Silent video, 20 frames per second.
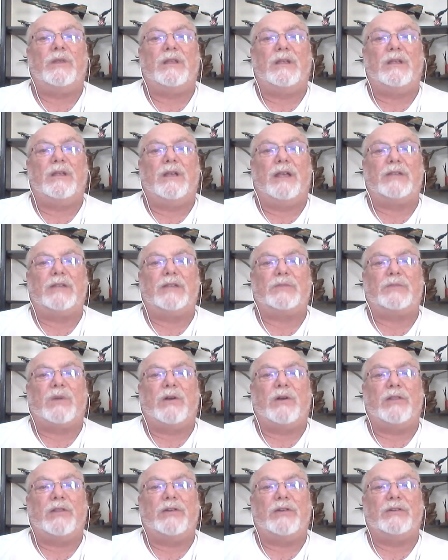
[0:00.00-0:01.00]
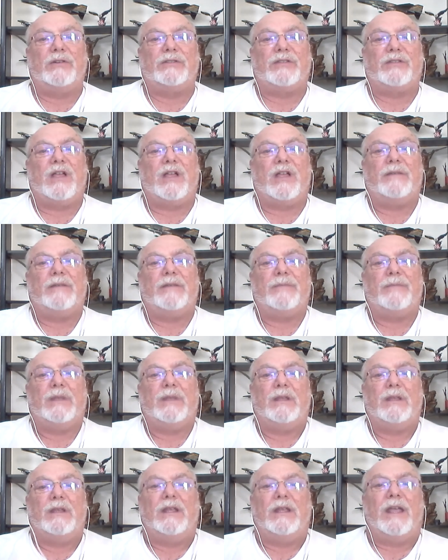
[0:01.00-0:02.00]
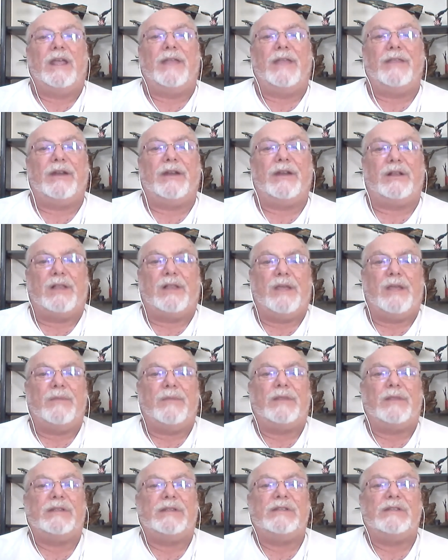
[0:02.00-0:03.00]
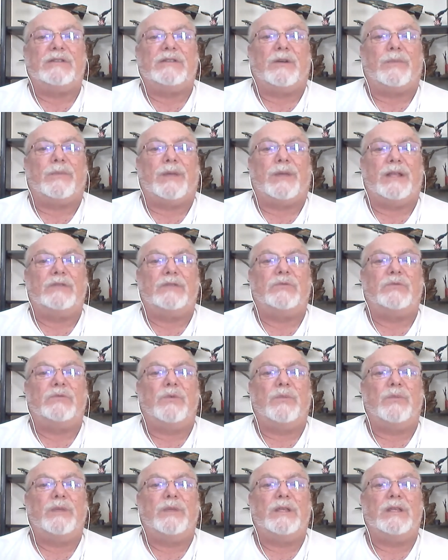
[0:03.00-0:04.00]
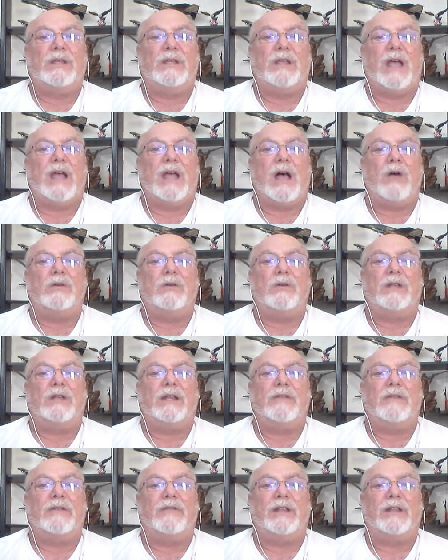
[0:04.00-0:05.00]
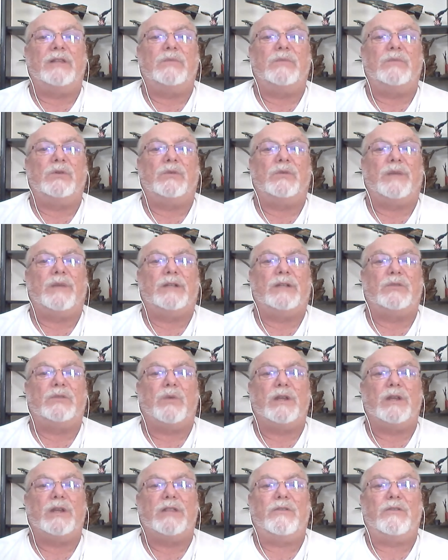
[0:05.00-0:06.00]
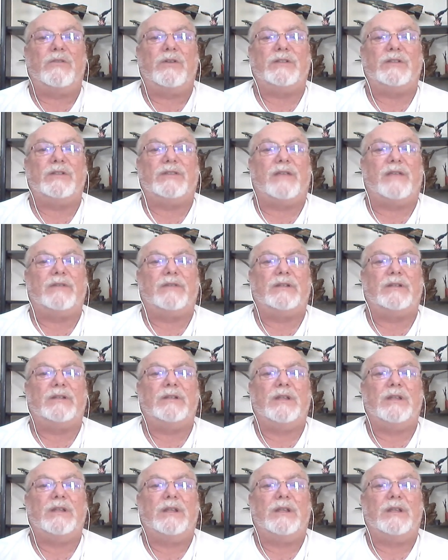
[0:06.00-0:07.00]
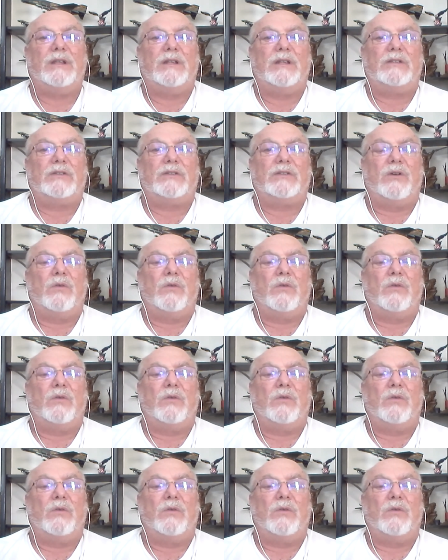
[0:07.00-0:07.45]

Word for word: as part of their design. And they claim that these airplanes will be out and available by 2037. So